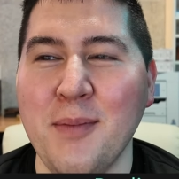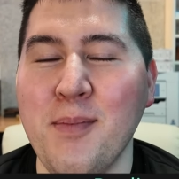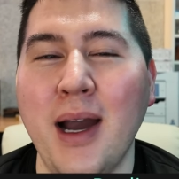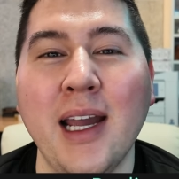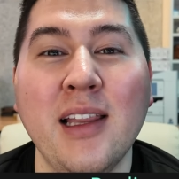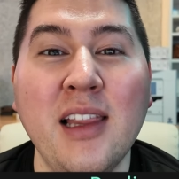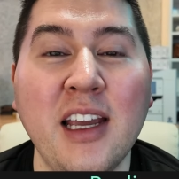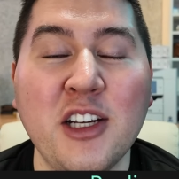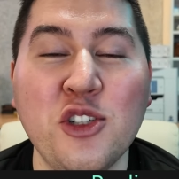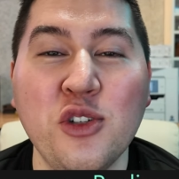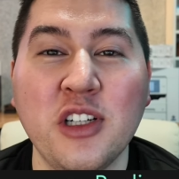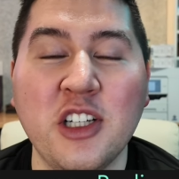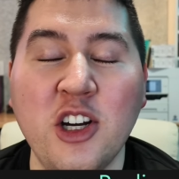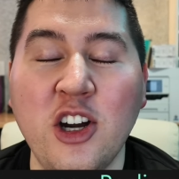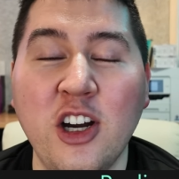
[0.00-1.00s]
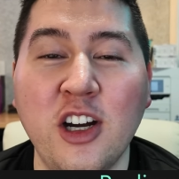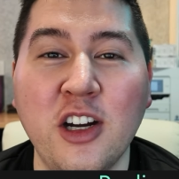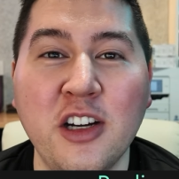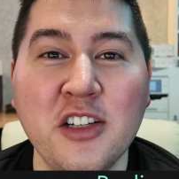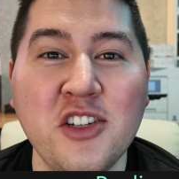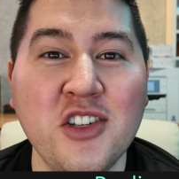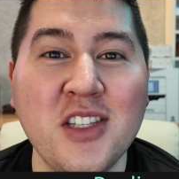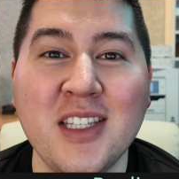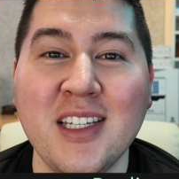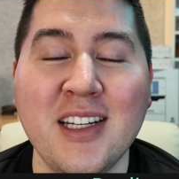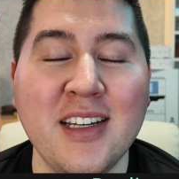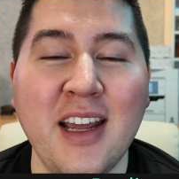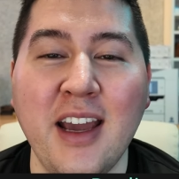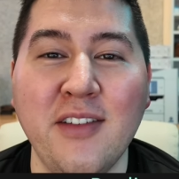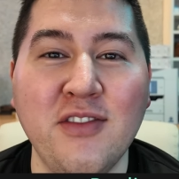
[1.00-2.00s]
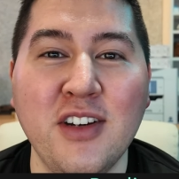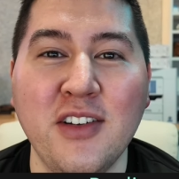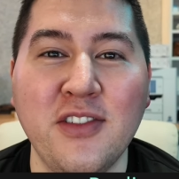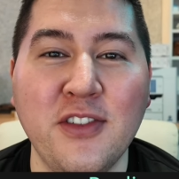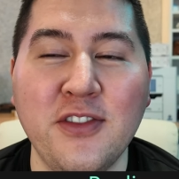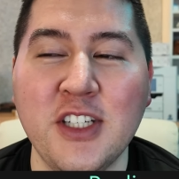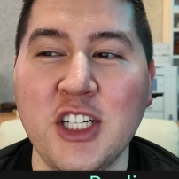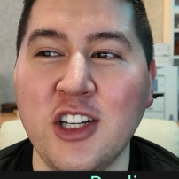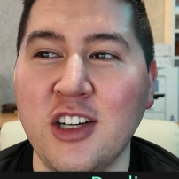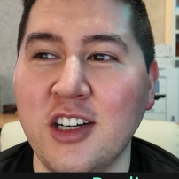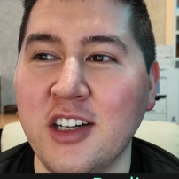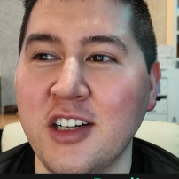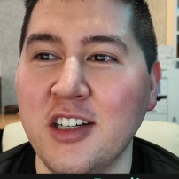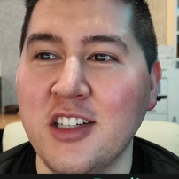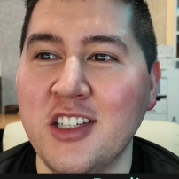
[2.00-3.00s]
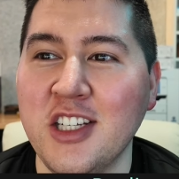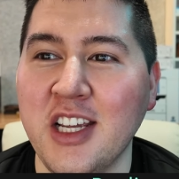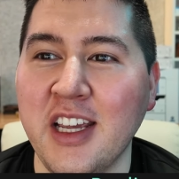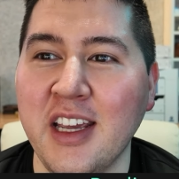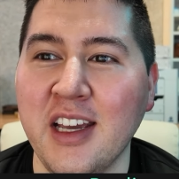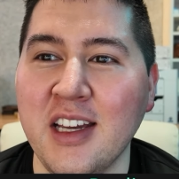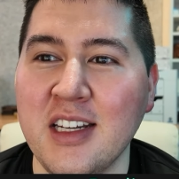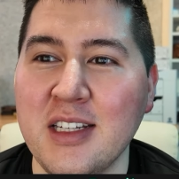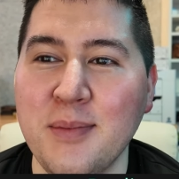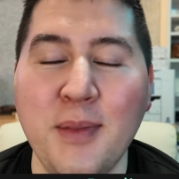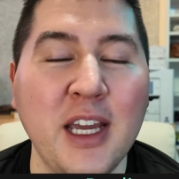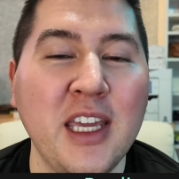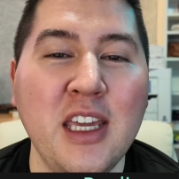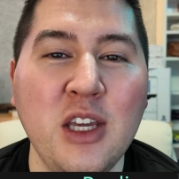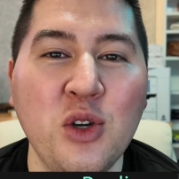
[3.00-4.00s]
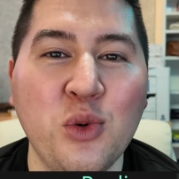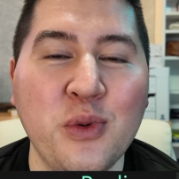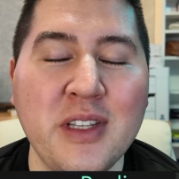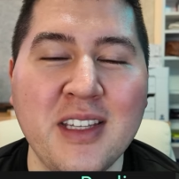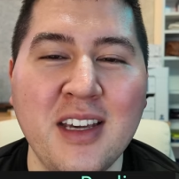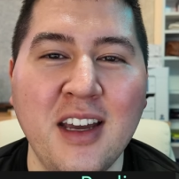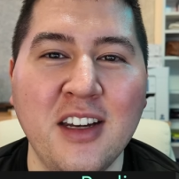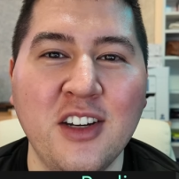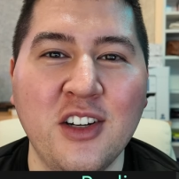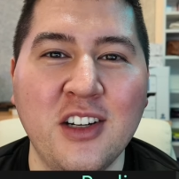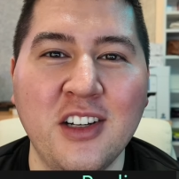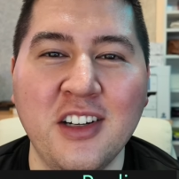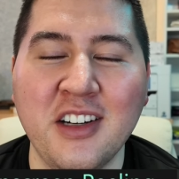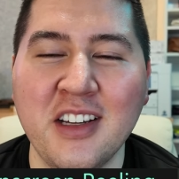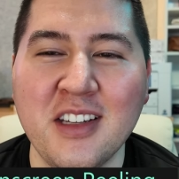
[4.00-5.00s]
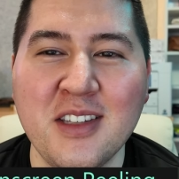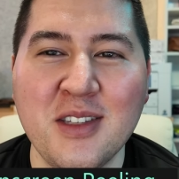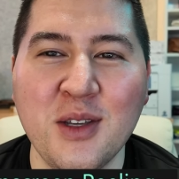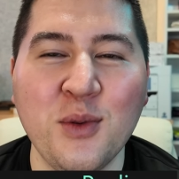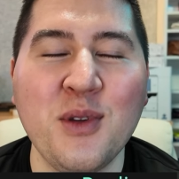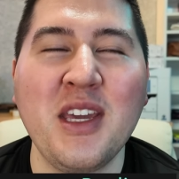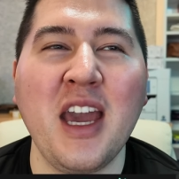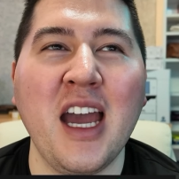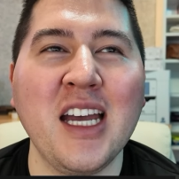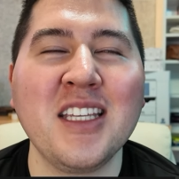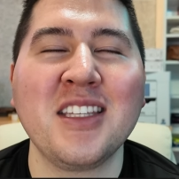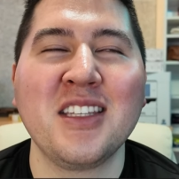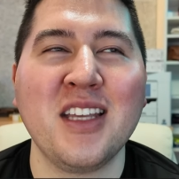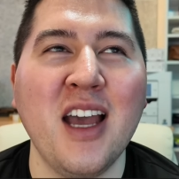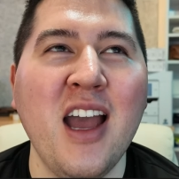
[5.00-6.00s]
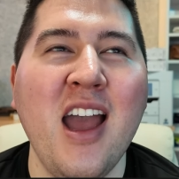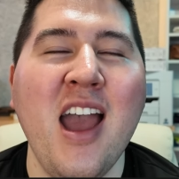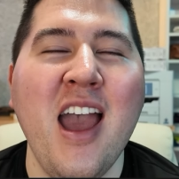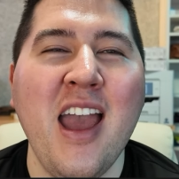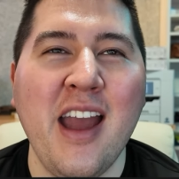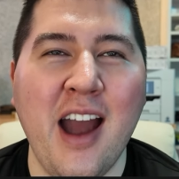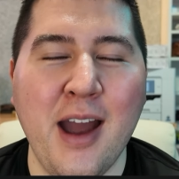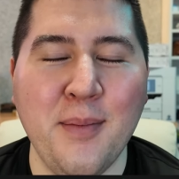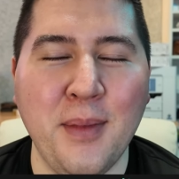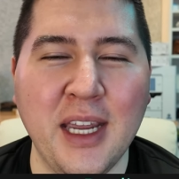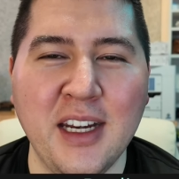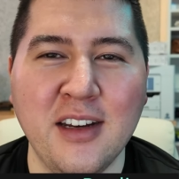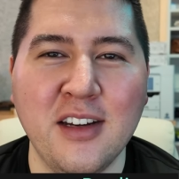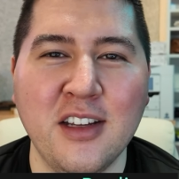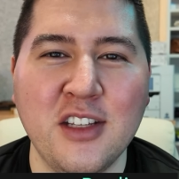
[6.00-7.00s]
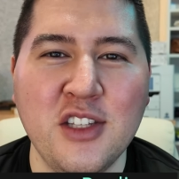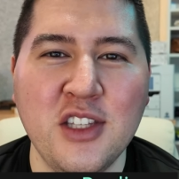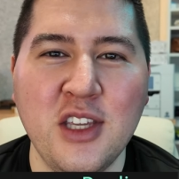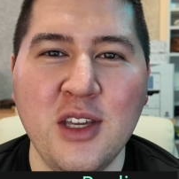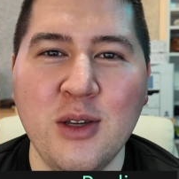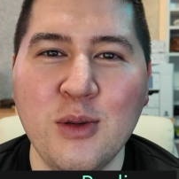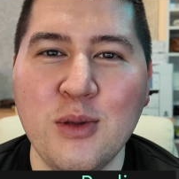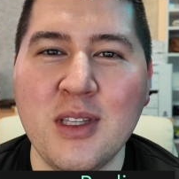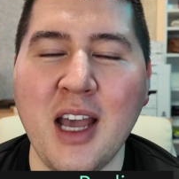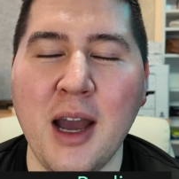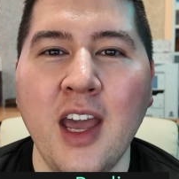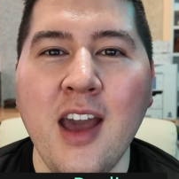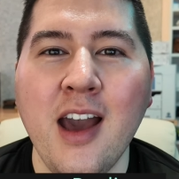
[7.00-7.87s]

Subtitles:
My electric car just didn't have enough of a charge, and my heel was kind of hurting, so yes, I made an excuse.